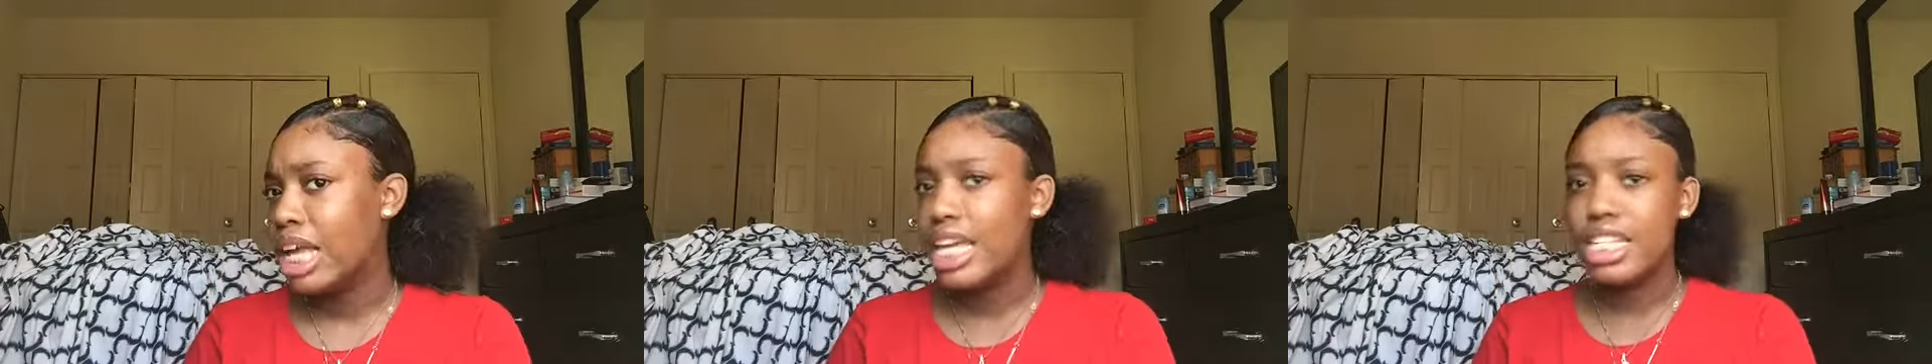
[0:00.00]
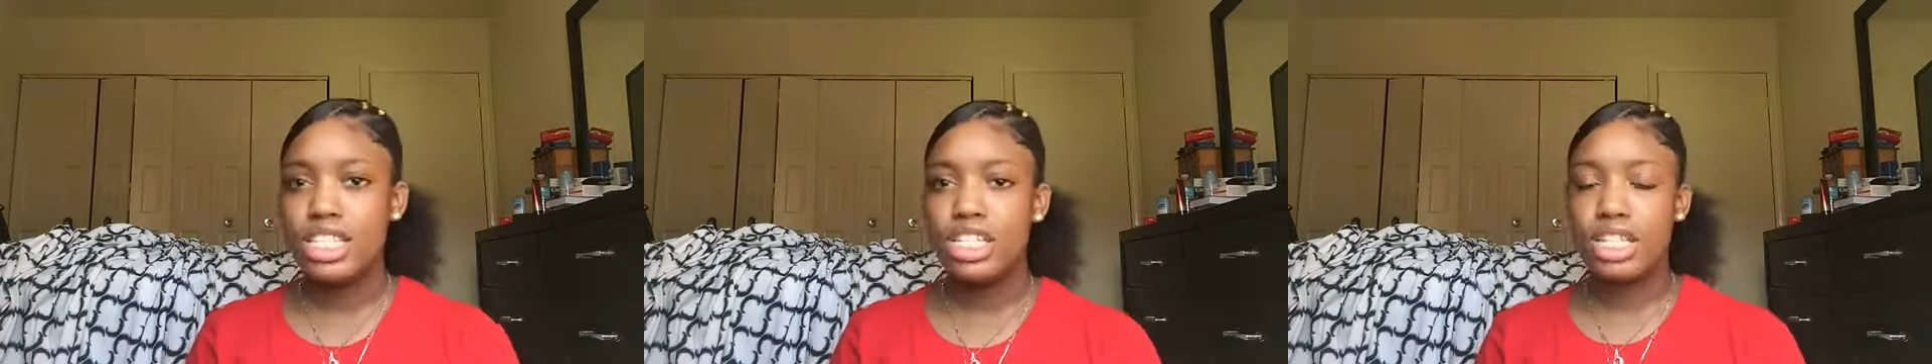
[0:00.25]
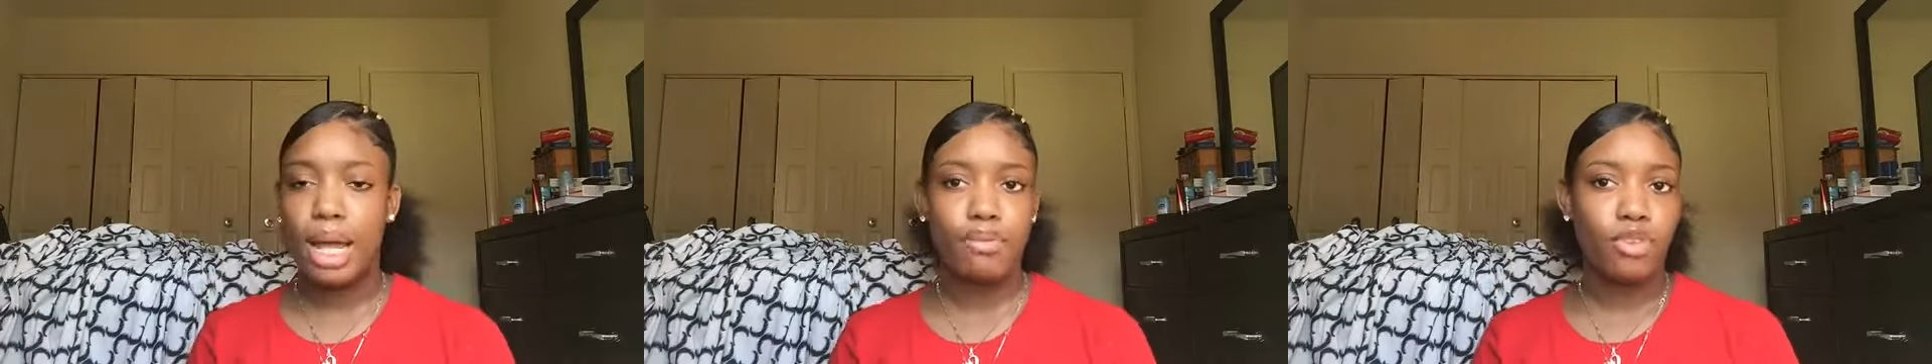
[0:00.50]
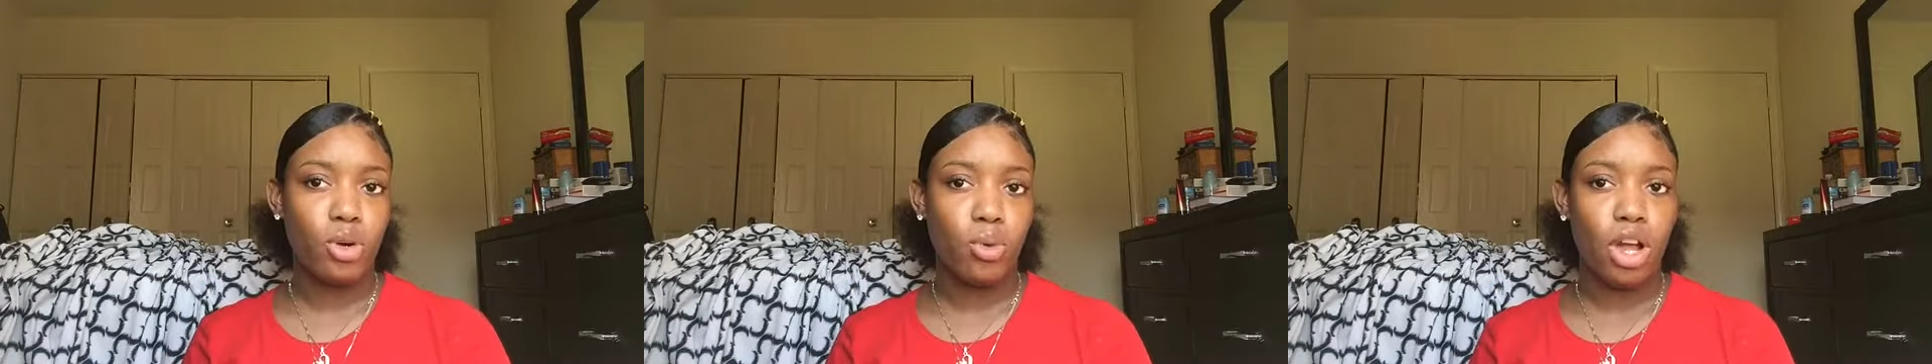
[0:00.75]
It's just time
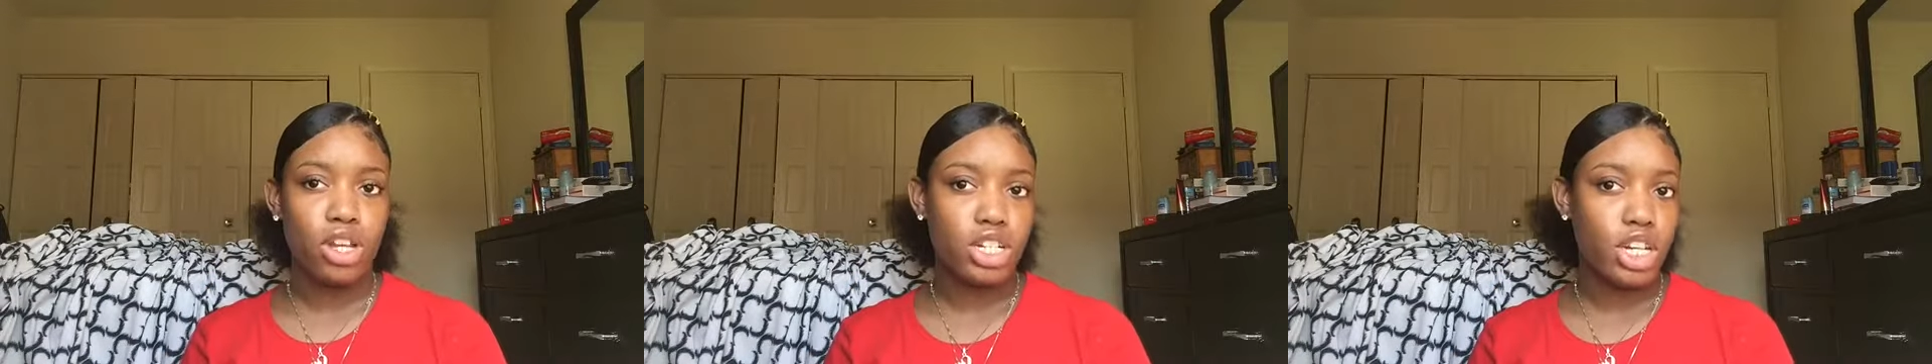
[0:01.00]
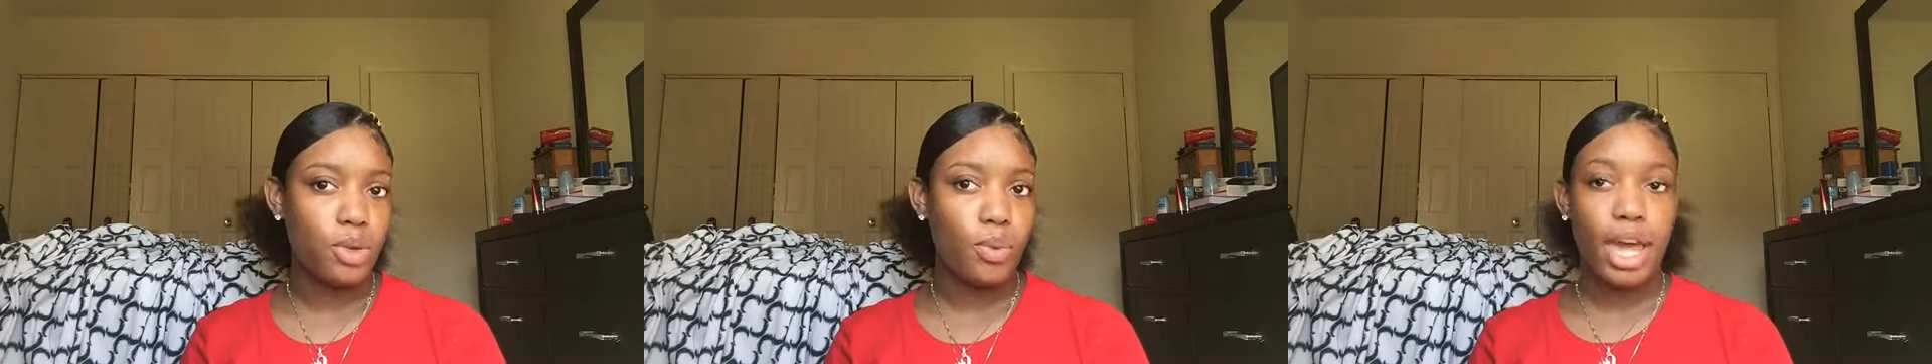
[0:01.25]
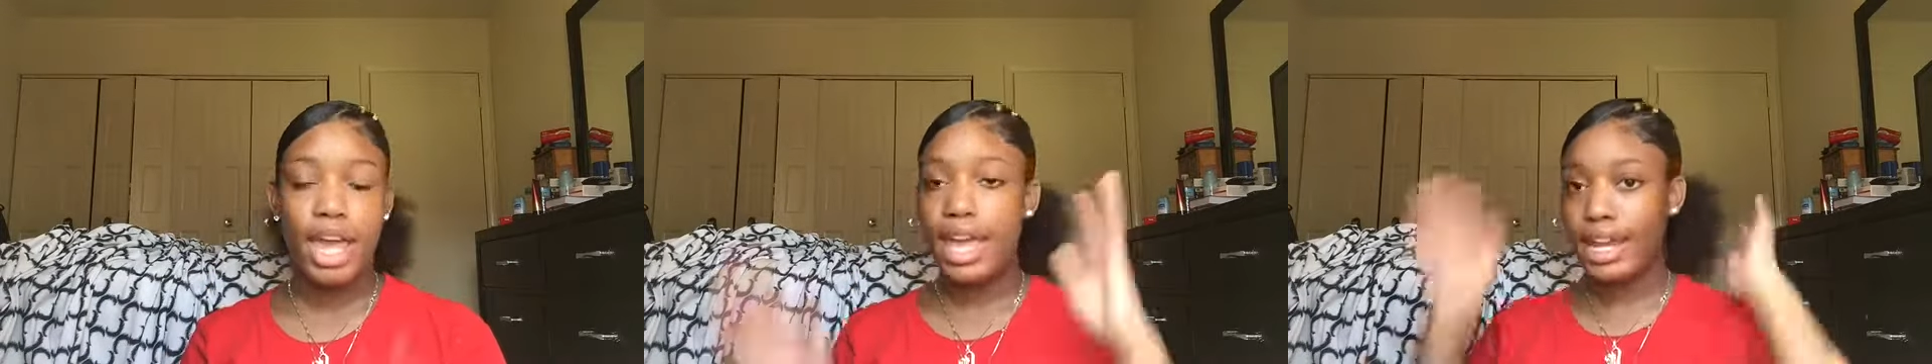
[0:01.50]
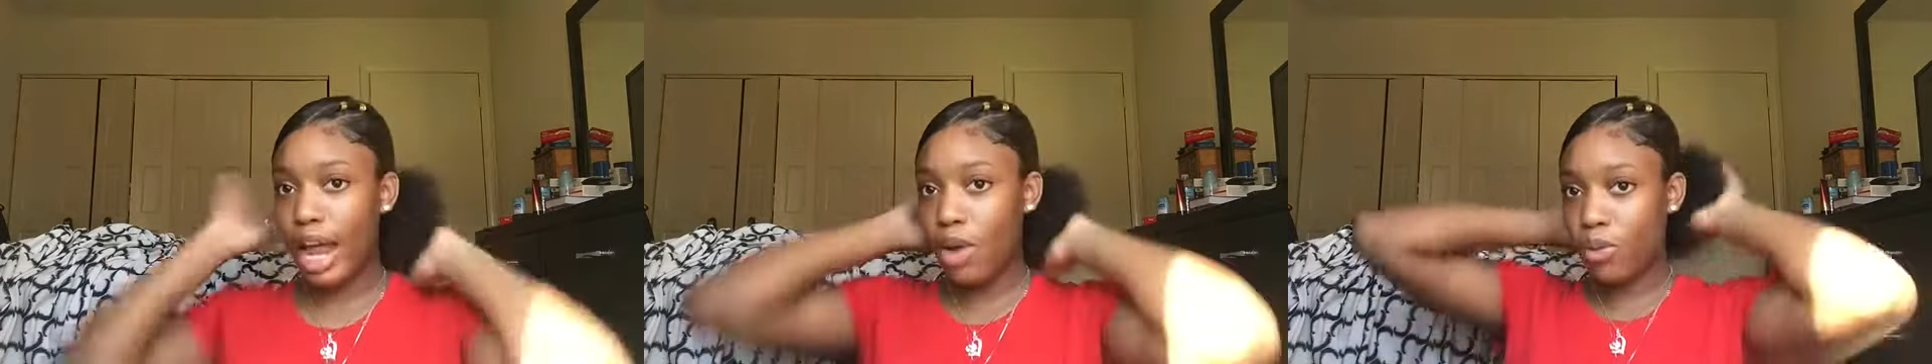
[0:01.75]
for a wash anyway,
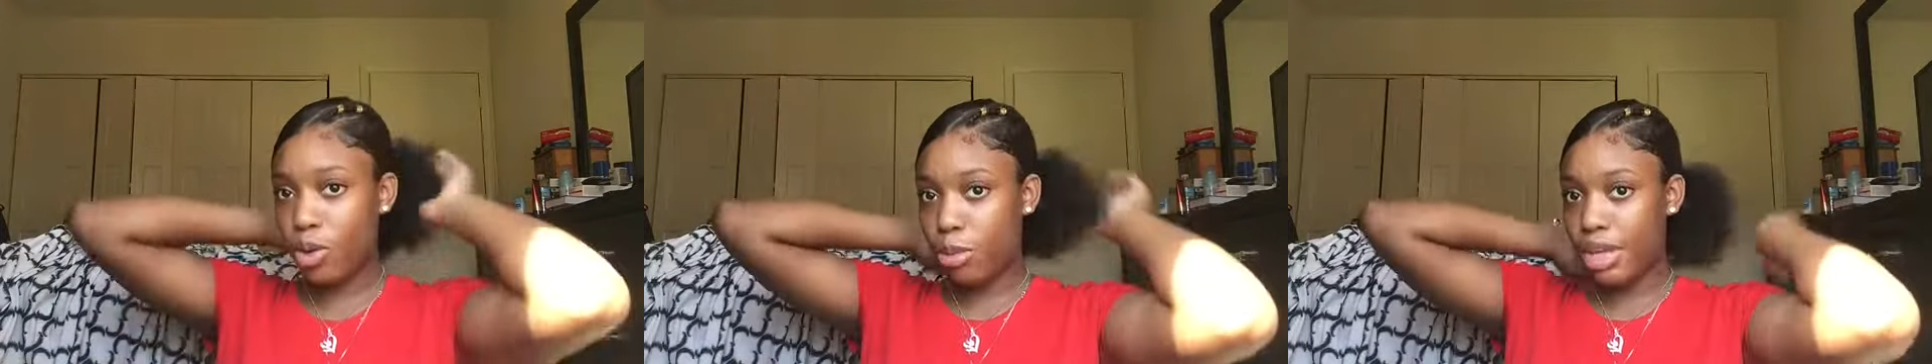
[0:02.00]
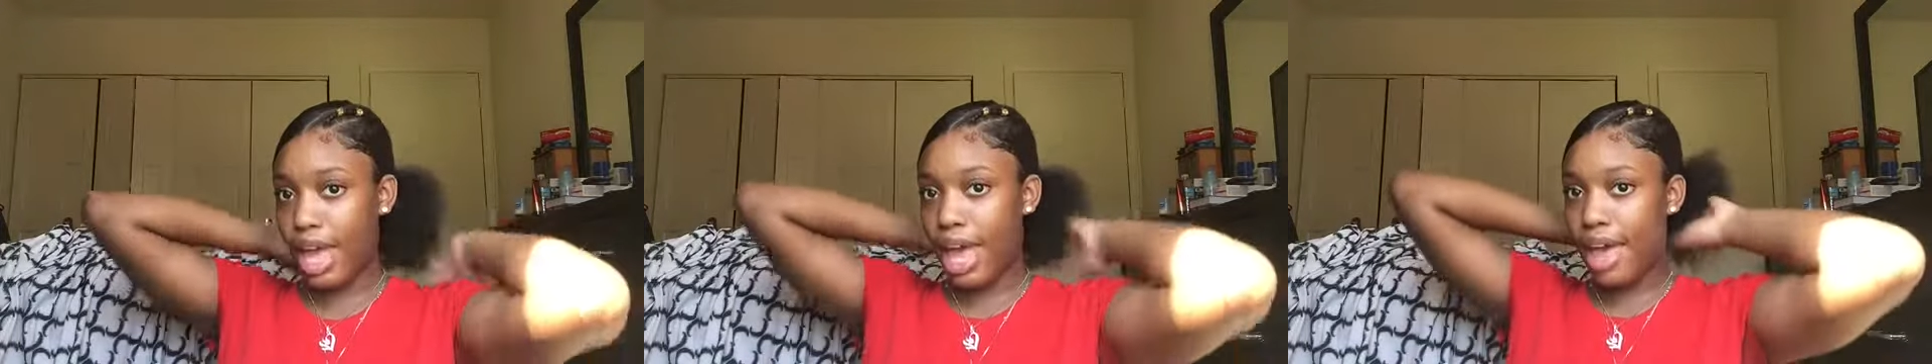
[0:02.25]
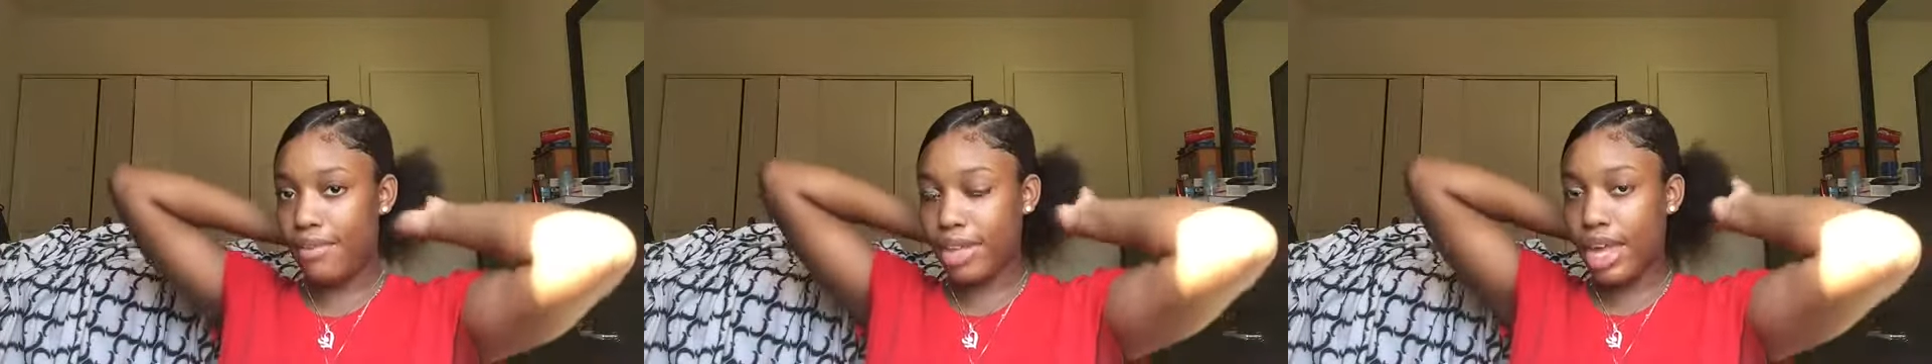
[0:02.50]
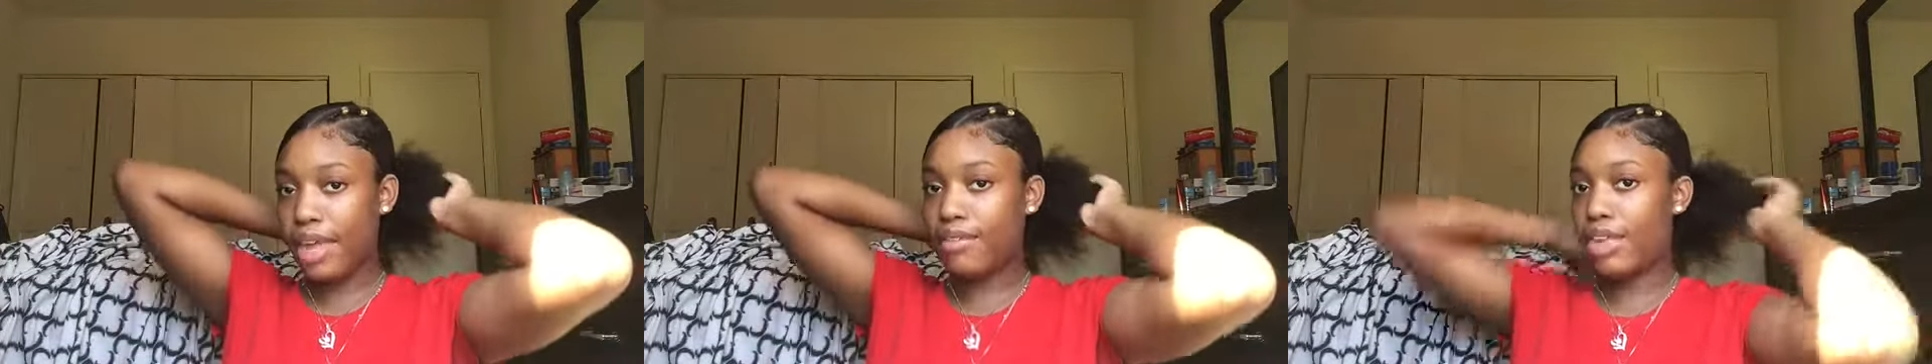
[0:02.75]
and I will be having
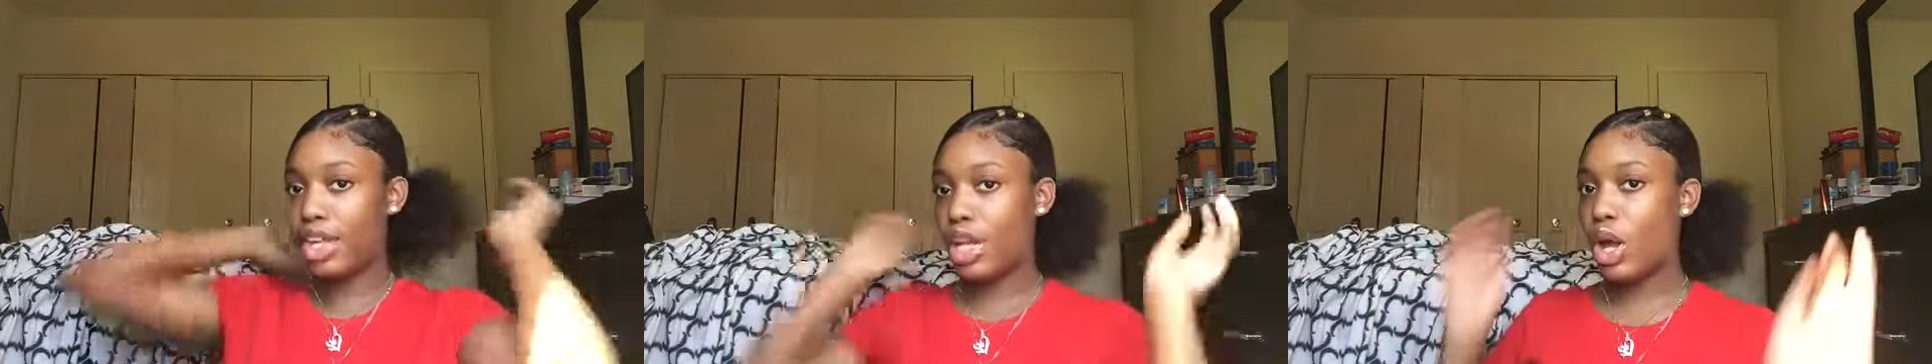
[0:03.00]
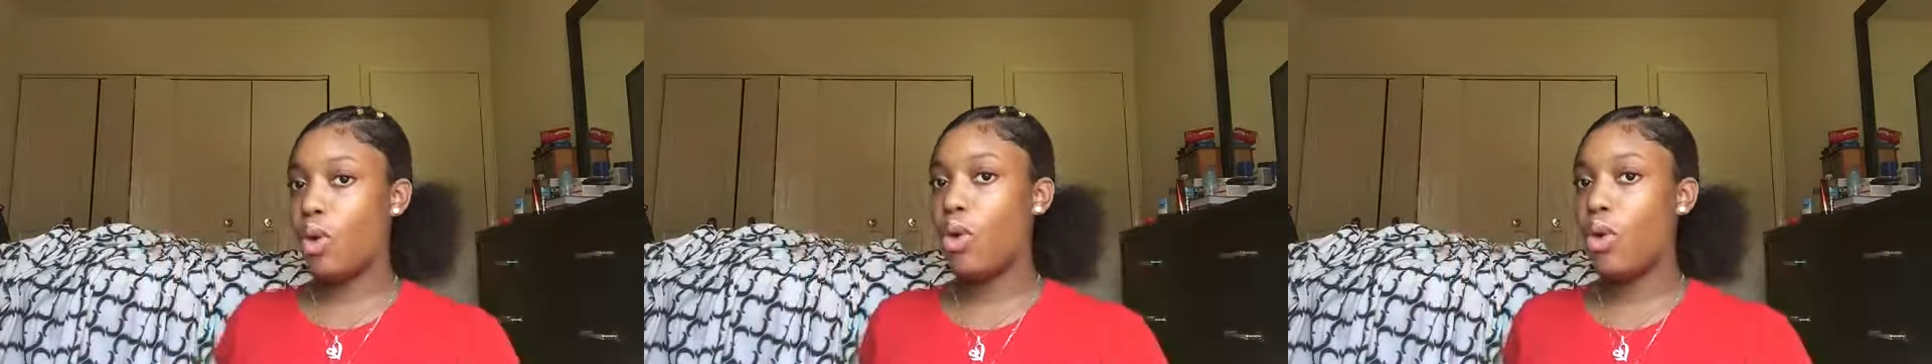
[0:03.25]
a video